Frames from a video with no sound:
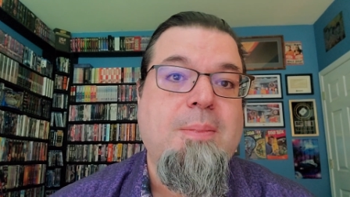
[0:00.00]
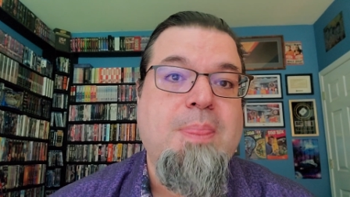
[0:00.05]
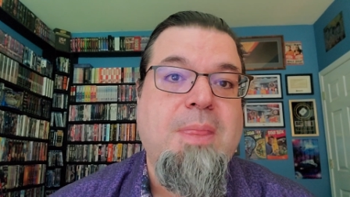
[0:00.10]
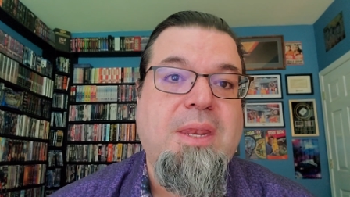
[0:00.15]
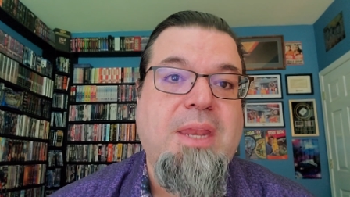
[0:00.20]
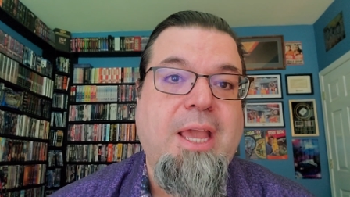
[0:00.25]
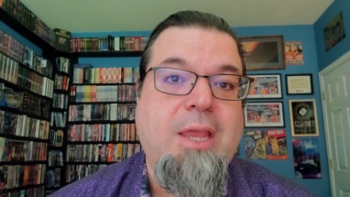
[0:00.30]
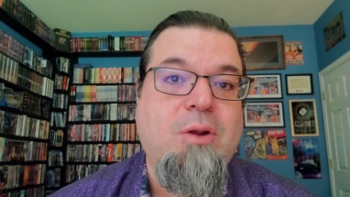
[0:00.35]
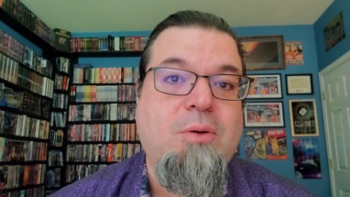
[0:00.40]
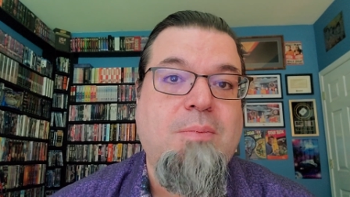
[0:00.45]

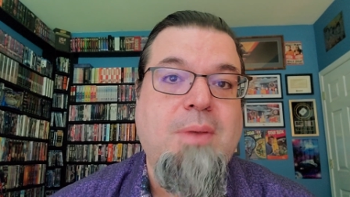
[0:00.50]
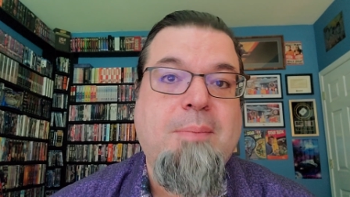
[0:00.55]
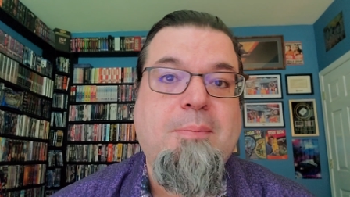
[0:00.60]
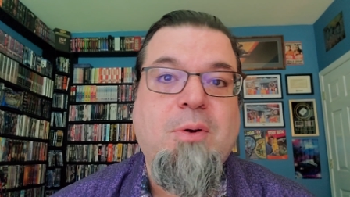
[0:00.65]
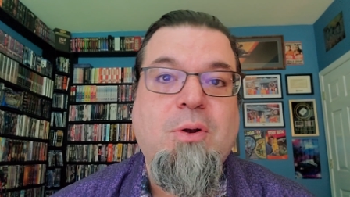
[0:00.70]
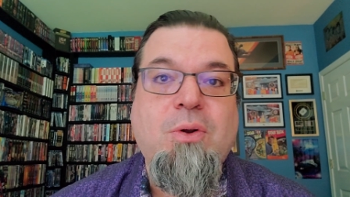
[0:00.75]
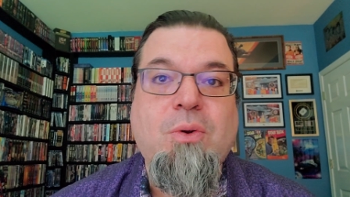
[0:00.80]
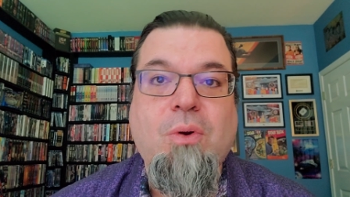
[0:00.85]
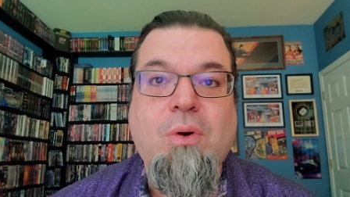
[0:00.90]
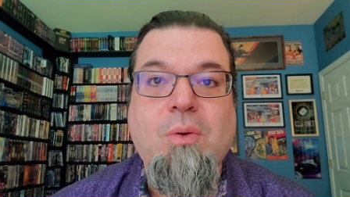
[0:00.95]
NATO
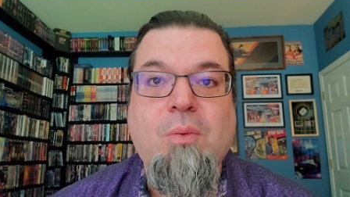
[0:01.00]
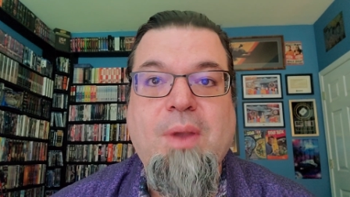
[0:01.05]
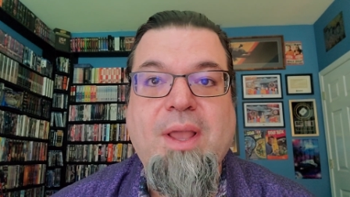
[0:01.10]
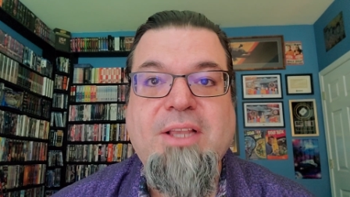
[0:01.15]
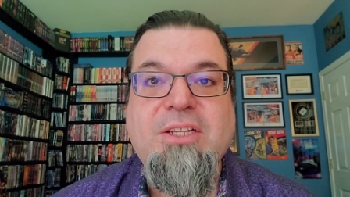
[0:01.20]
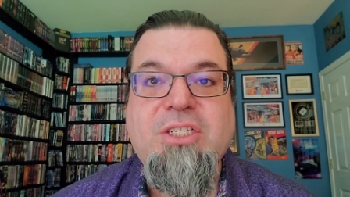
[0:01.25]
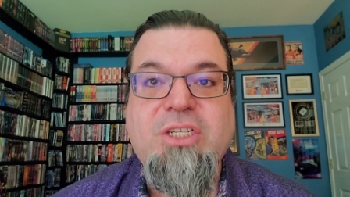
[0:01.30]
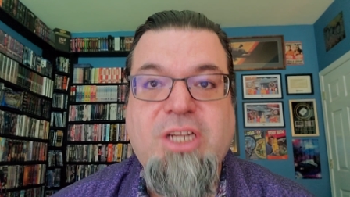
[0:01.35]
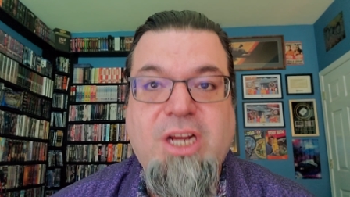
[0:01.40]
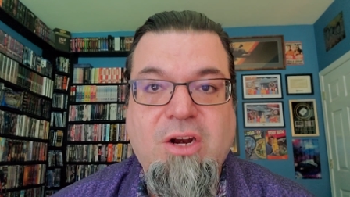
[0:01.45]
member
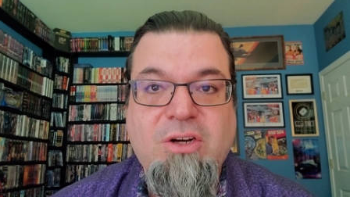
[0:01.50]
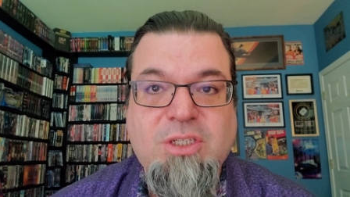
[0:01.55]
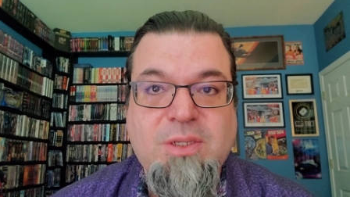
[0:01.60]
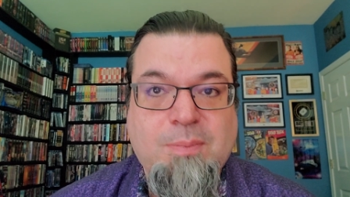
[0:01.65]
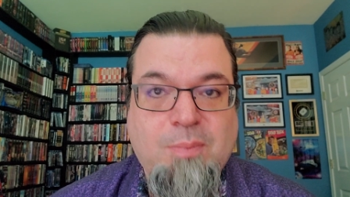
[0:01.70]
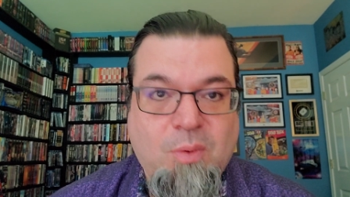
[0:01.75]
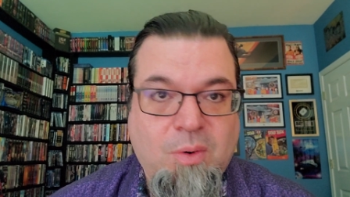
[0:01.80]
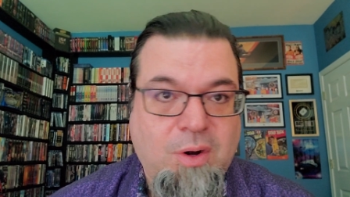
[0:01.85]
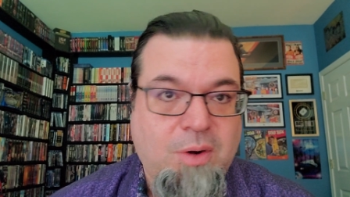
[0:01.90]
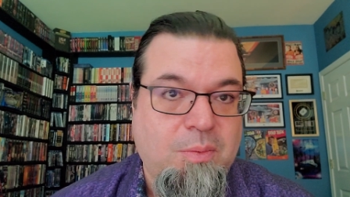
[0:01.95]
Norway shares
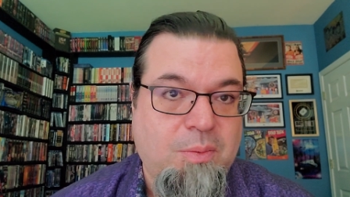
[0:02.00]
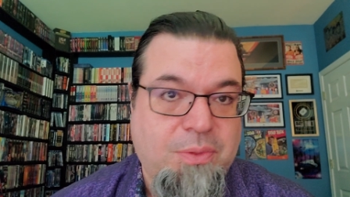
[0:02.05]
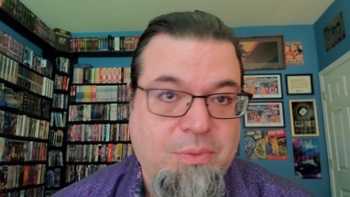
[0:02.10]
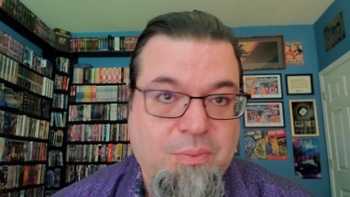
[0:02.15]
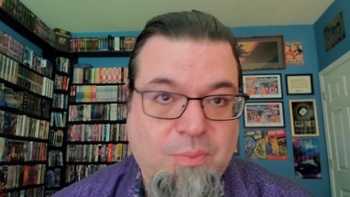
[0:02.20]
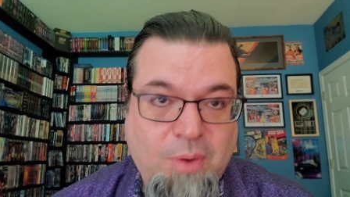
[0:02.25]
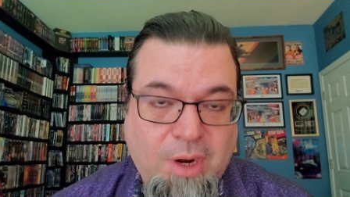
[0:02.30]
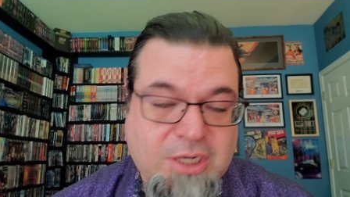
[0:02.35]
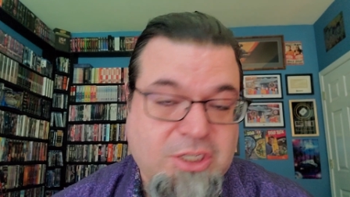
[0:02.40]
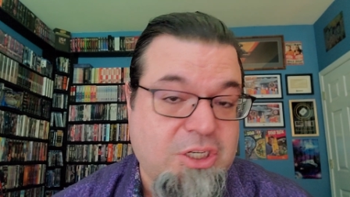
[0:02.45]
a border
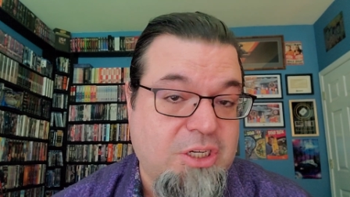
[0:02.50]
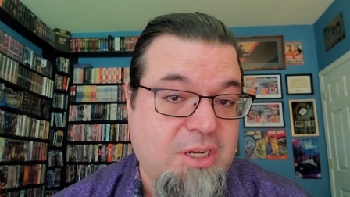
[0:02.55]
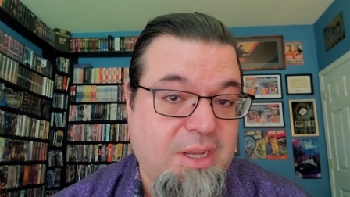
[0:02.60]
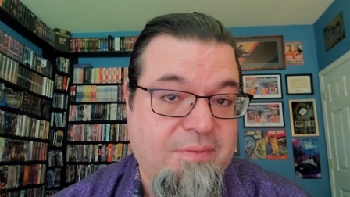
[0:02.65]
with Russia,